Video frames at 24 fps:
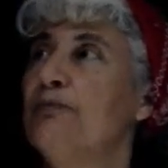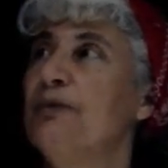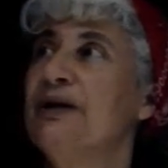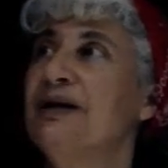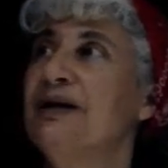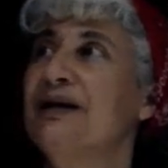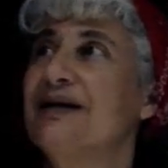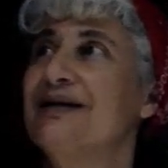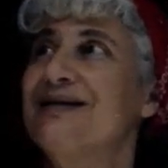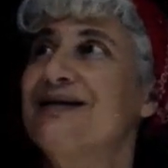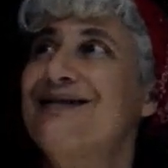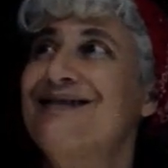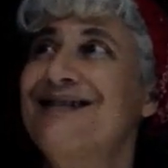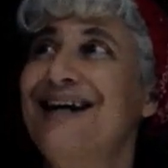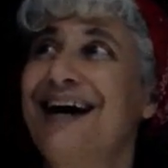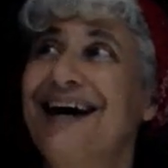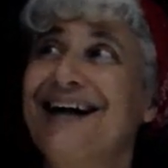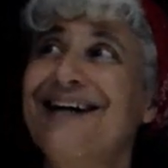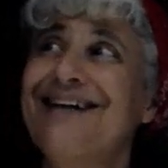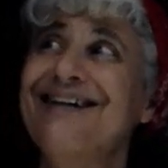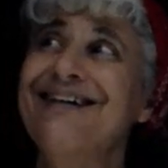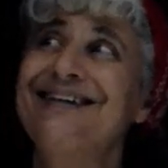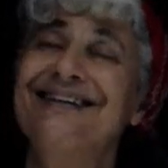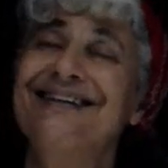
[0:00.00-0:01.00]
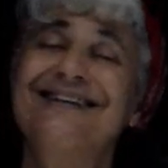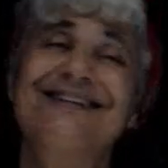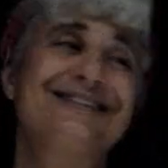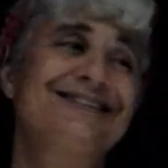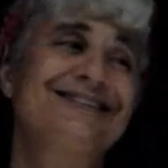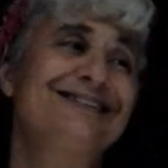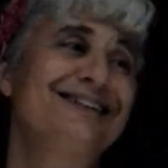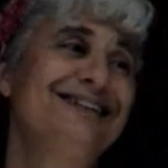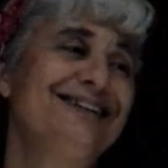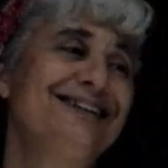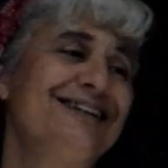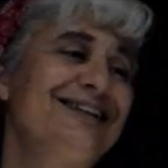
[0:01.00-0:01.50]
because
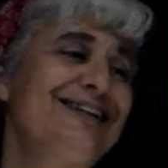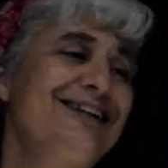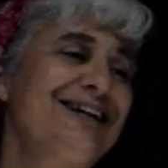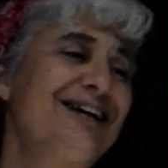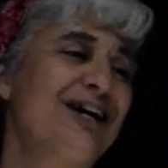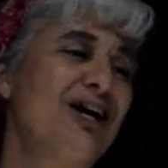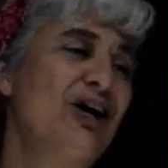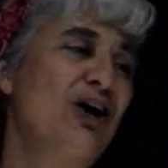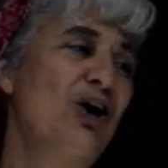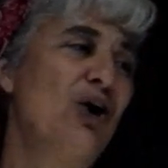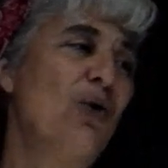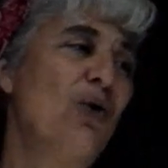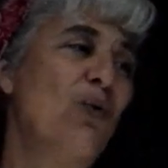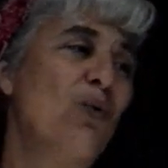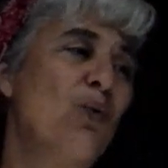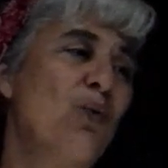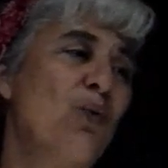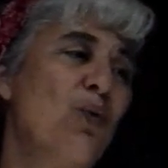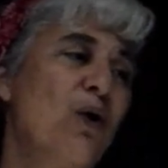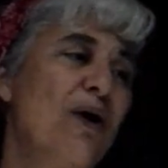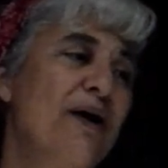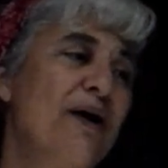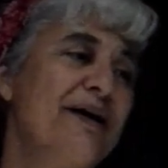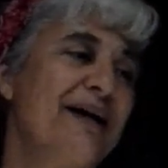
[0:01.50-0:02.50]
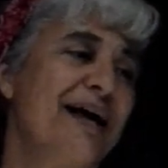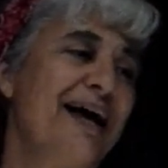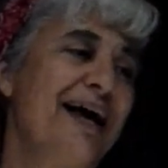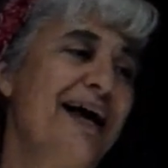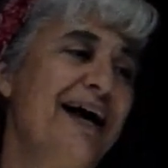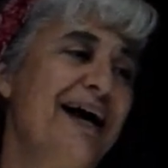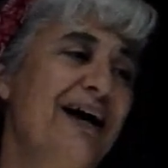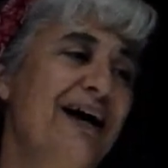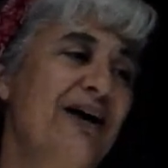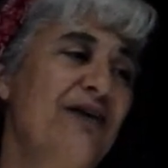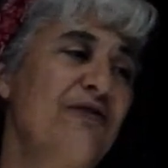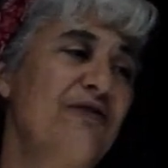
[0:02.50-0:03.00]
technically
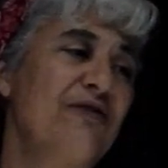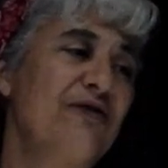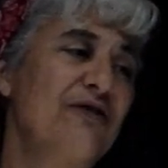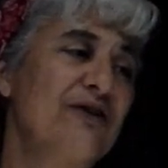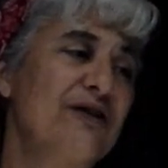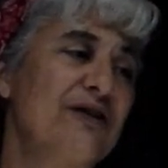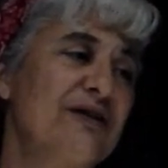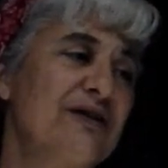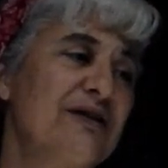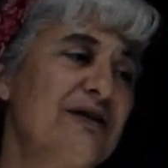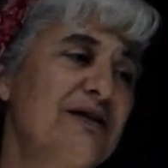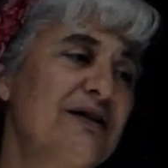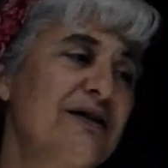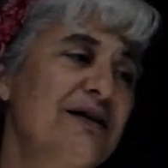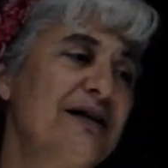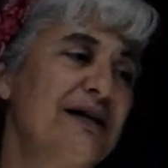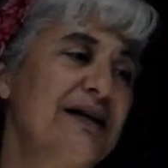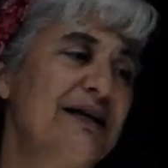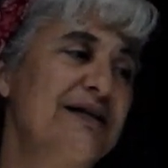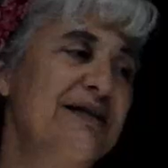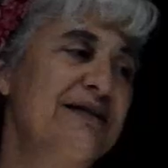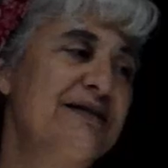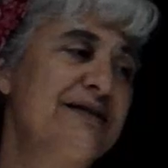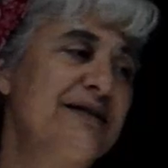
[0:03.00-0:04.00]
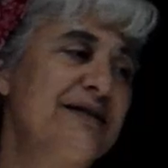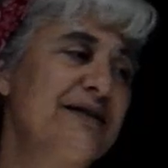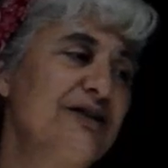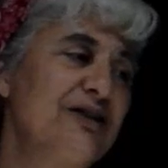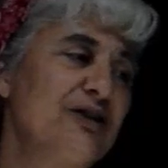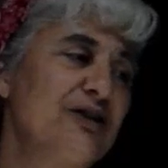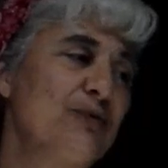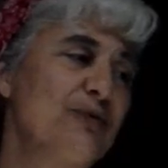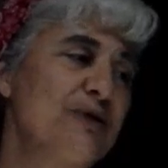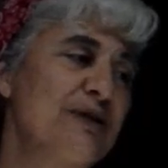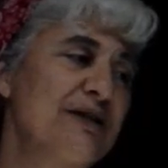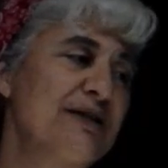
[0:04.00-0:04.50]
1/2 is
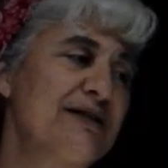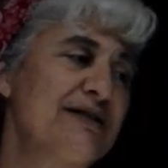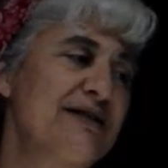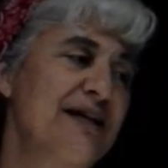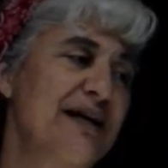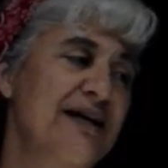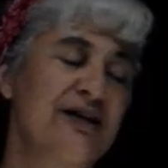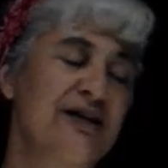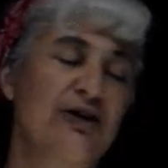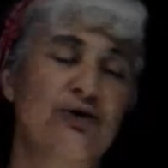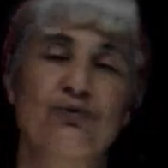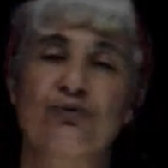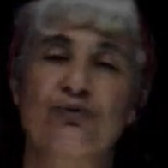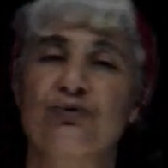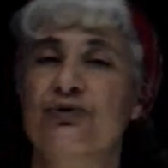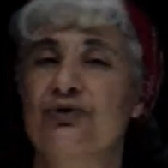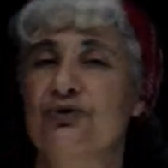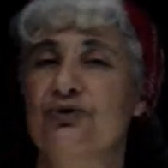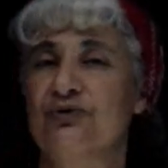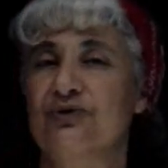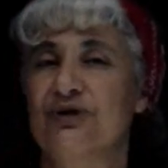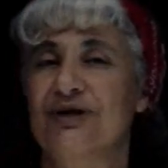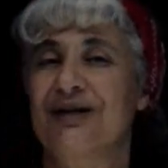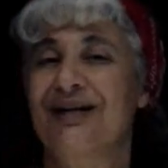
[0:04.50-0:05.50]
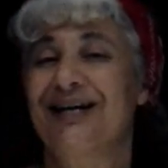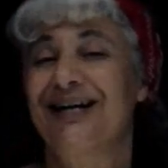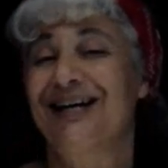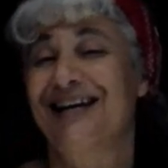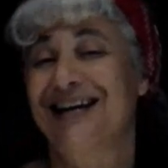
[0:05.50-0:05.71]
dealing with a second root.